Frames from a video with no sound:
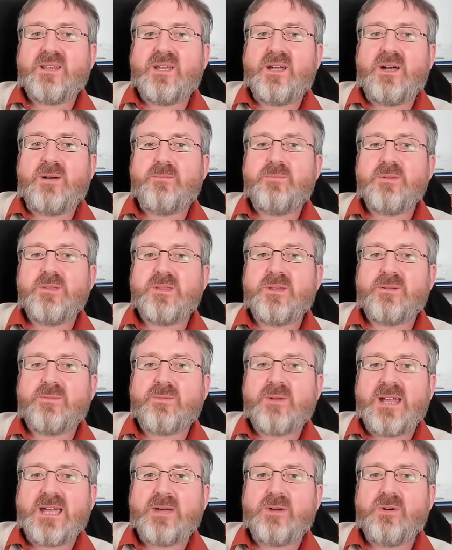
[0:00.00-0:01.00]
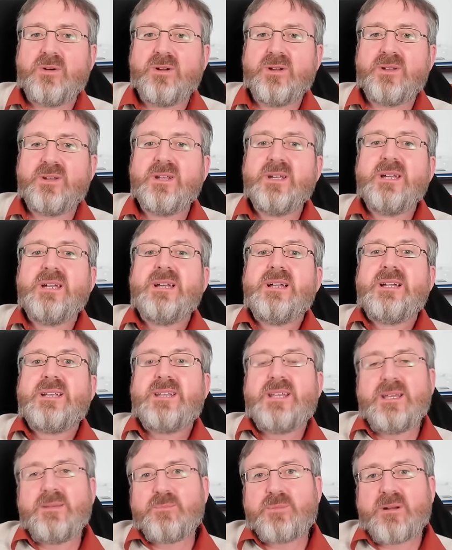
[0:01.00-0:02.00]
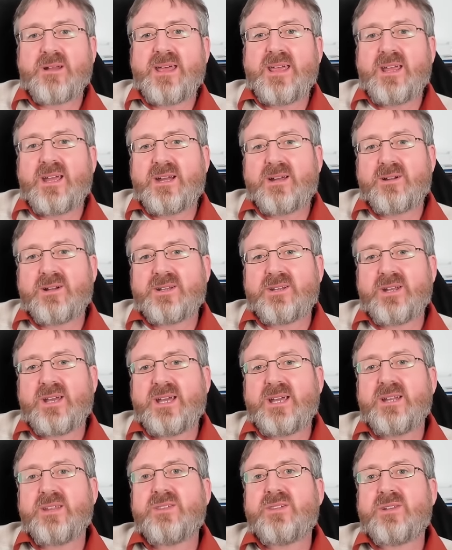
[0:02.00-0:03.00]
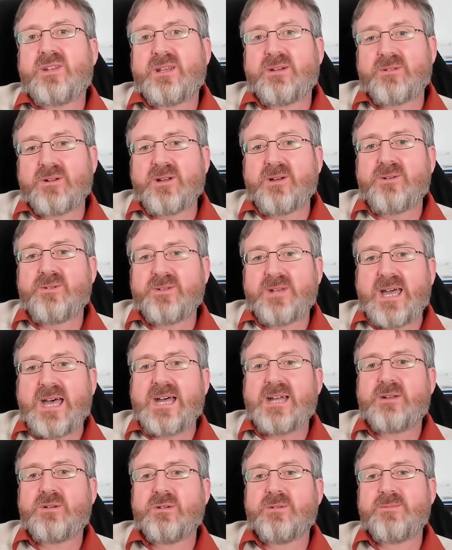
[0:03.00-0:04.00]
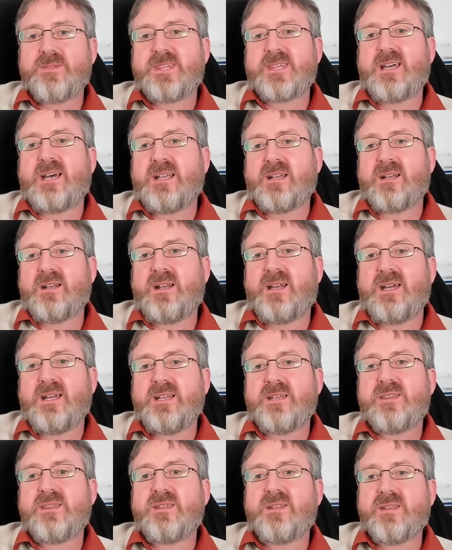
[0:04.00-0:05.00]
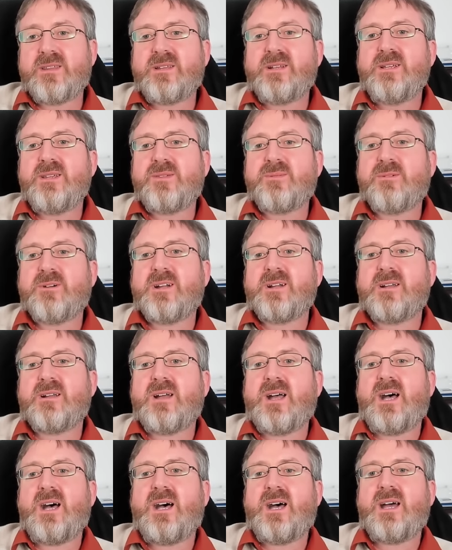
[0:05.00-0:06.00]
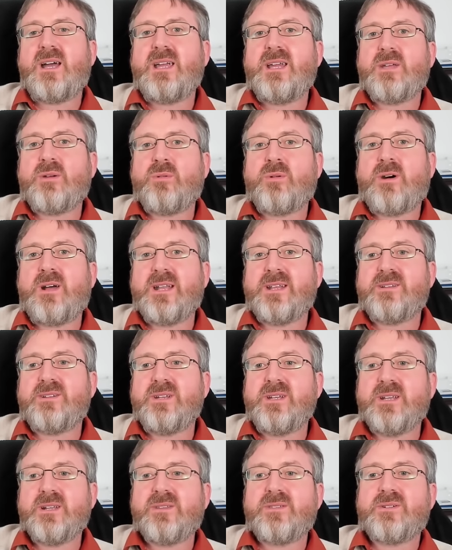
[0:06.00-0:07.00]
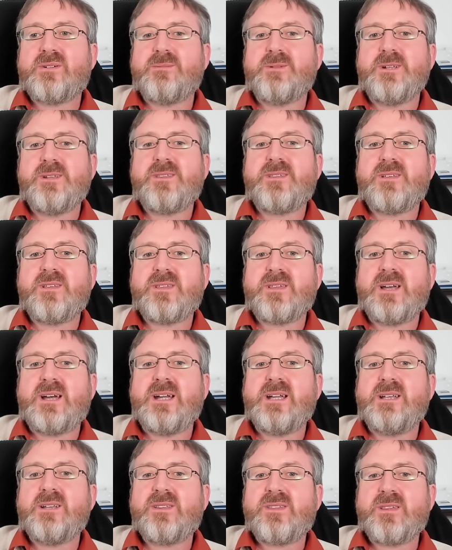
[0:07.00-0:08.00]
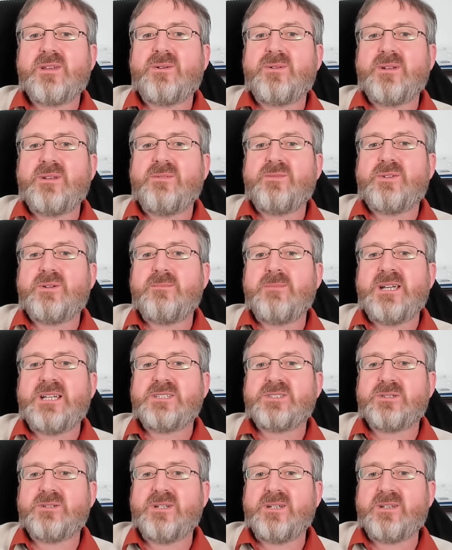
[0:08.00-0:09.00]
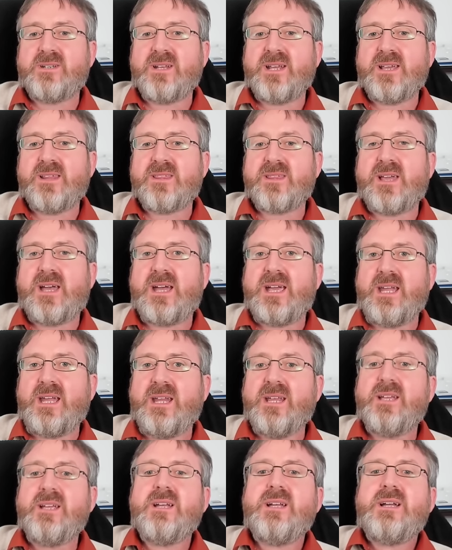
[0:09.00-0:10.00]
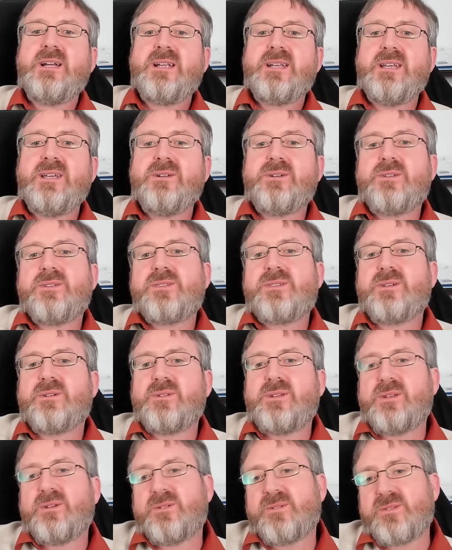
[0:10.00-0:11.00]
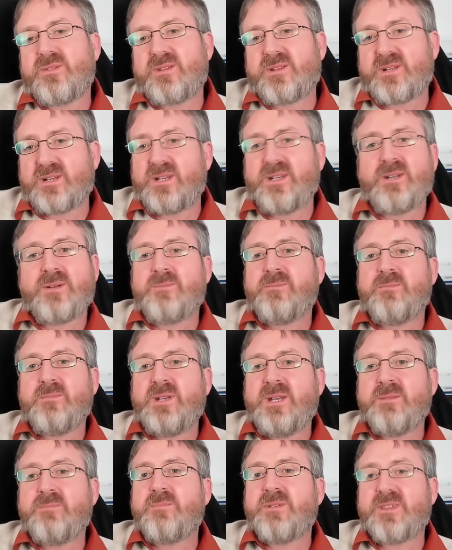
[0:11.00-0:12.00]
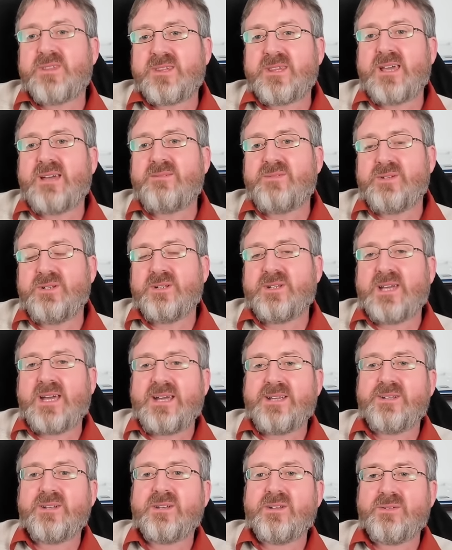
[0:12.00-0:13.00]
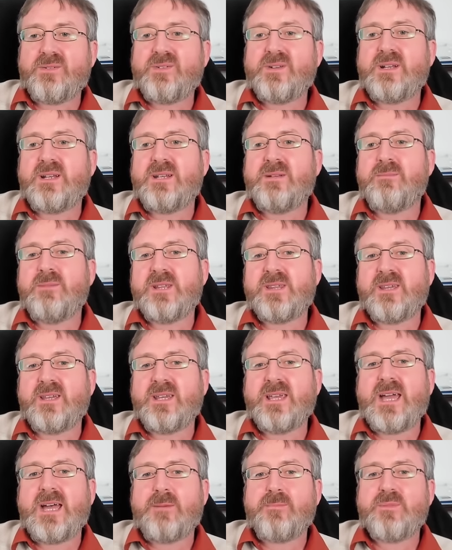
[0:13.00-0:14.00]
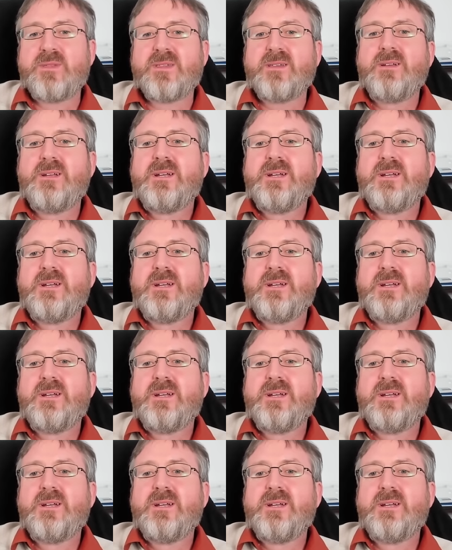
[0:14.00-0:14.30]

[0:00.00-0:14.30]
composite record. They prioritized their own ACRIM satellites since these were high quality instruments designed solely for measuring TSI. They also used Nimbus 7 data to fill in missing gaps.